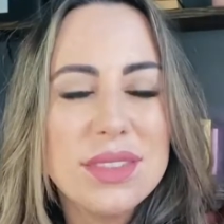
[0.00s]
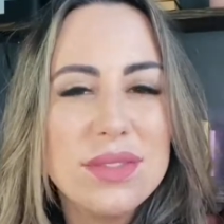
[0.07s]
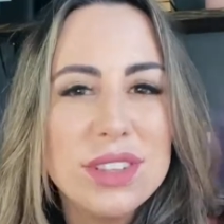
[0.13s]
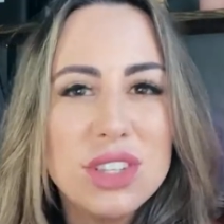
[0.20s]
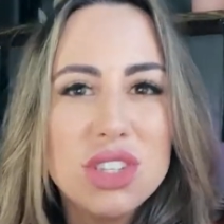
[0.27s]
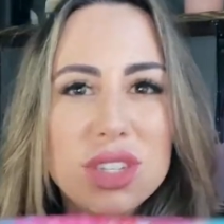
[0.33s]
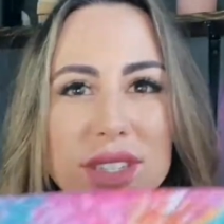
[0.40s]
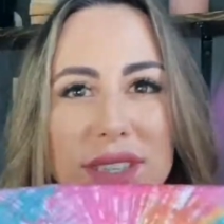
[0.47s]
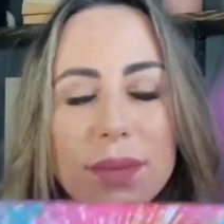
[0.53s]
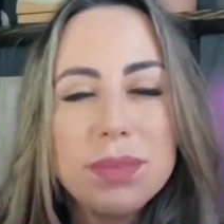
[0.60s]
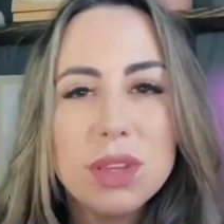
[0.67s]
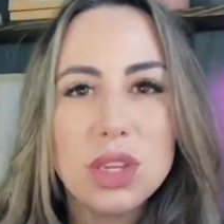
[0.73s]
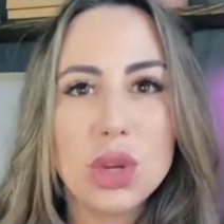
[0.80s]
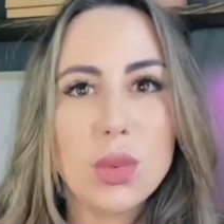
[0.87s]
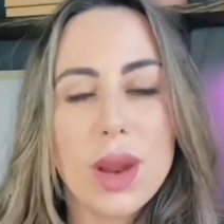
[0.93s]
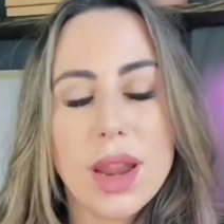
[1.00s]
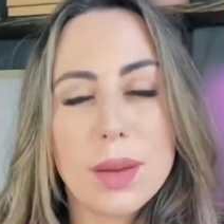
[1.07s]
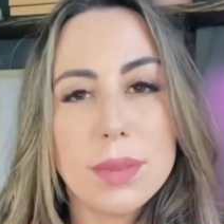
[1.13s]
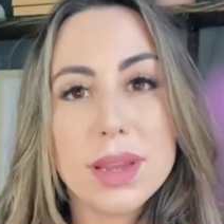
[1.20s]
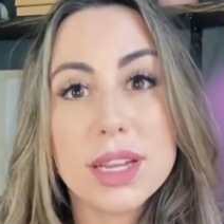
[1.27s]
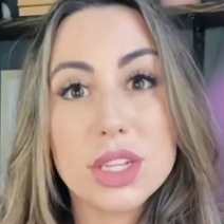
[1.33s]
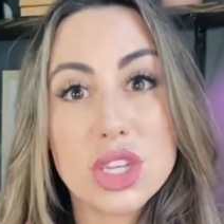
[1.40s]
If it's just something you're wearing
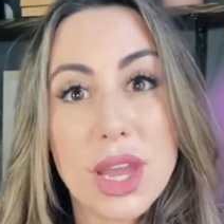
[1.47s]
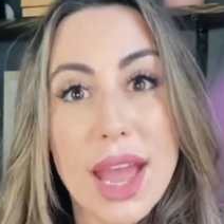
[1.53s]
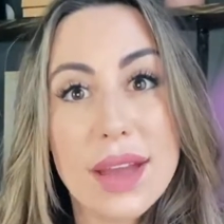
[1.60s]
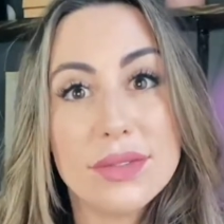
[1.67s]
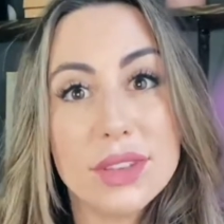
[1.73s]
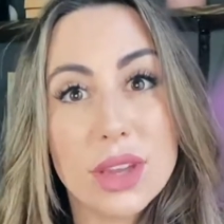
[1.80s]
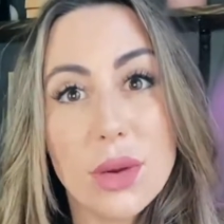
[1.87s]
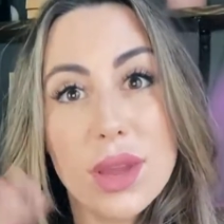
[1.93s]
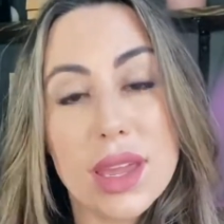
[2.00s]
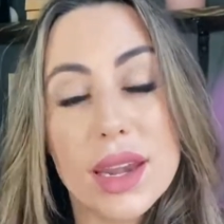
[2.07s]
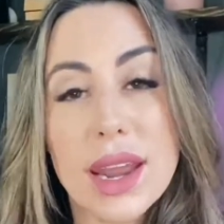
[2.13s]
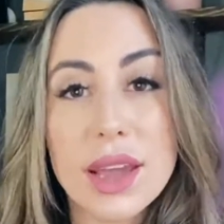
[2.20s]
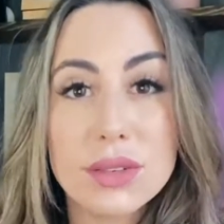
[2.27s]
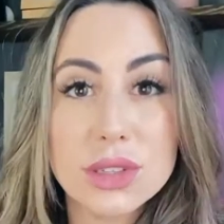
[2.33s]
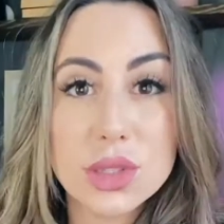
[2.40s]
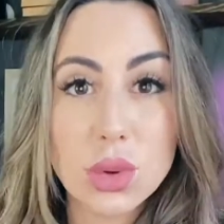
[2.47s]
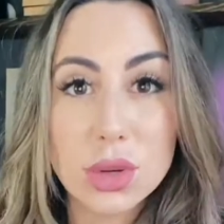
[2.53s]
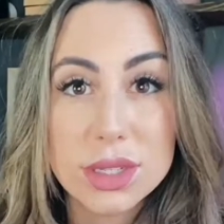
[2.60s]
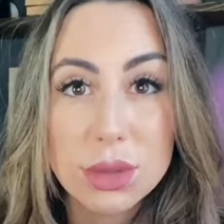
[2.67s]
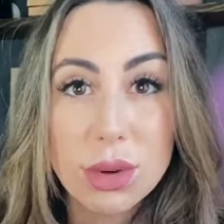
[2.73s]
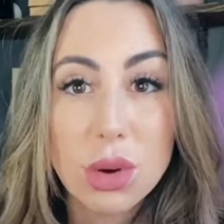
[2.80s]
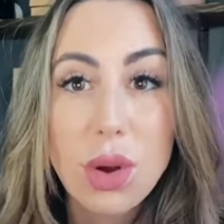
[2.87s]
because you have to go in and out of
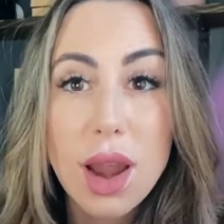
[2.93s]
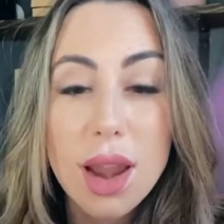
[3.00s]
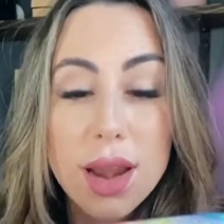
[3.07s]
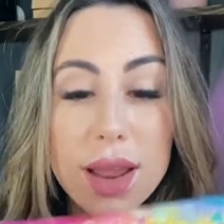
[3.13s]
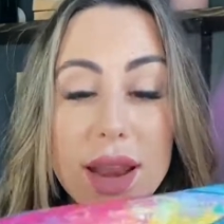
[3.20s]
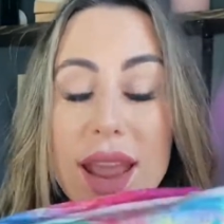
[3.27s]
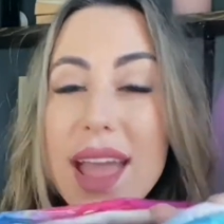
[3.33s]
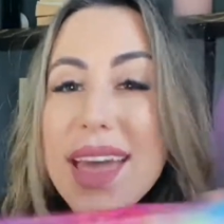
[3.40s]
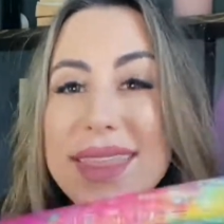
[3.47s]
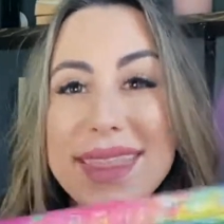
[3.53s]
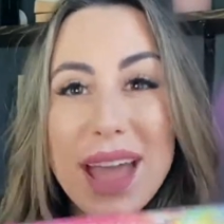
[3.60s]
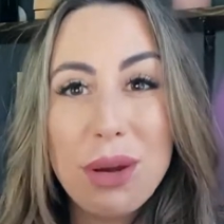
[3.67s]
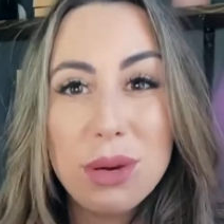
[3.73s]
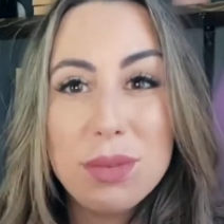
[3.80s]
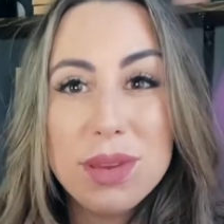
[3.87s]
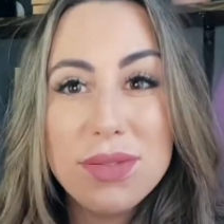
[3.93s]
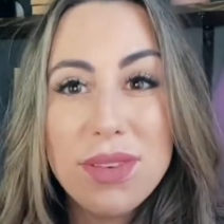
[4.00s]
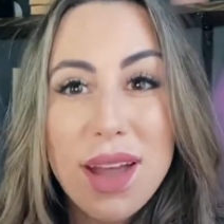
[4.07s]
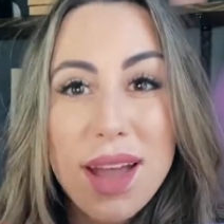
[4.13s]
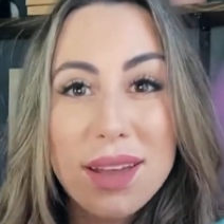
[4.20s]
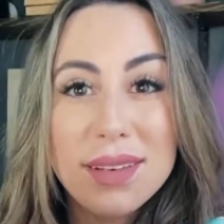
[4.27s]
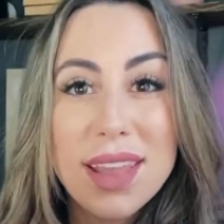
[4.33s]
stores that require it, that would be
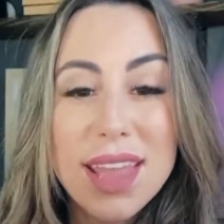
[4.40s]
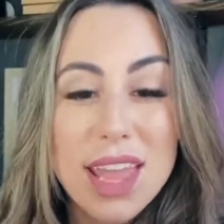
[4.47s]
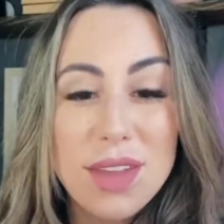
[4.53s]
fine.